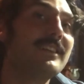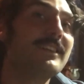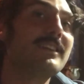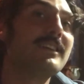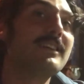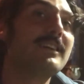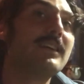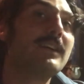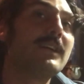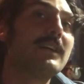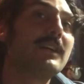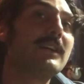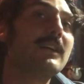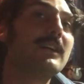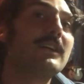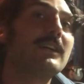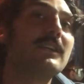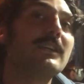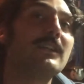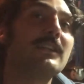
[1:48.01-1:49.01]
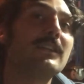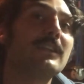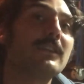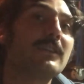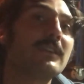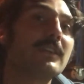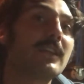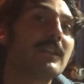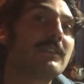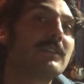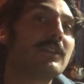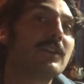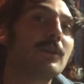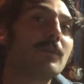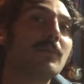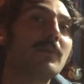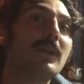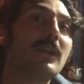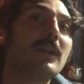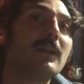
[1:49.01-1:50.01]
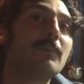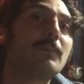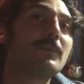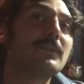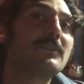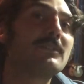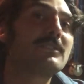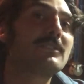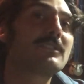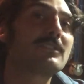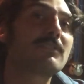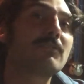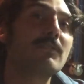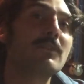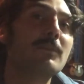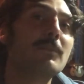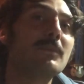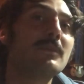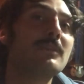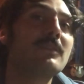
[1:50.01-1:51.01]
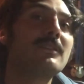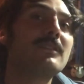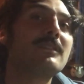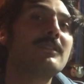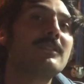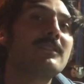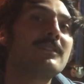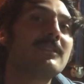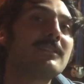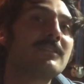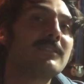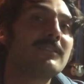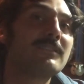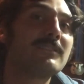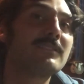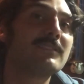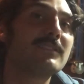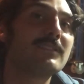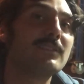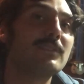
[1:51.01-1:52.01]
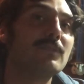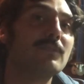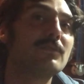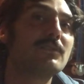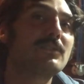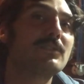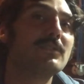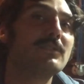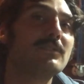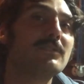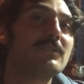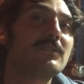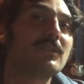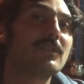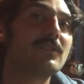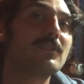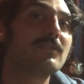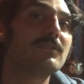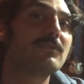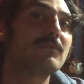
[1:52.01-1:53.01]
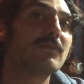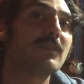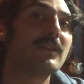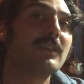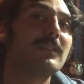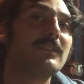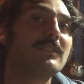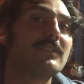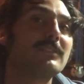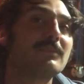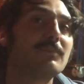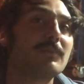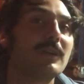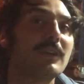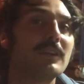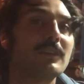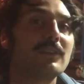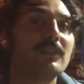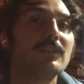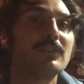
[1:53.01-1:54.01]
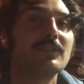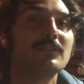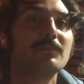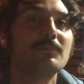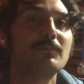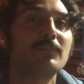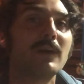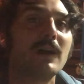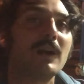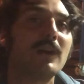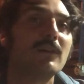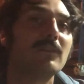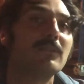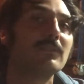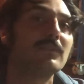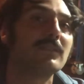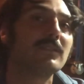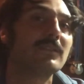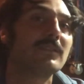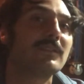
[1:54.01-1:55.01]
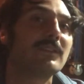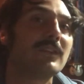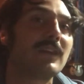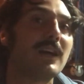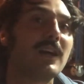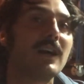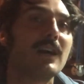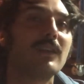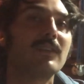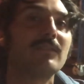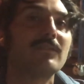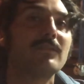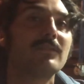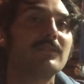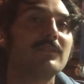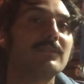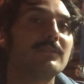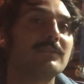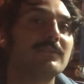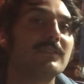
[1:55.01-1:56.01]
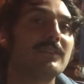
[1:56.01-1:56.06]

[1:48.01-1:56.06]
and you hear that terrible high-pitched screaming. The ocean turns red despite all the pounding and the hollering. They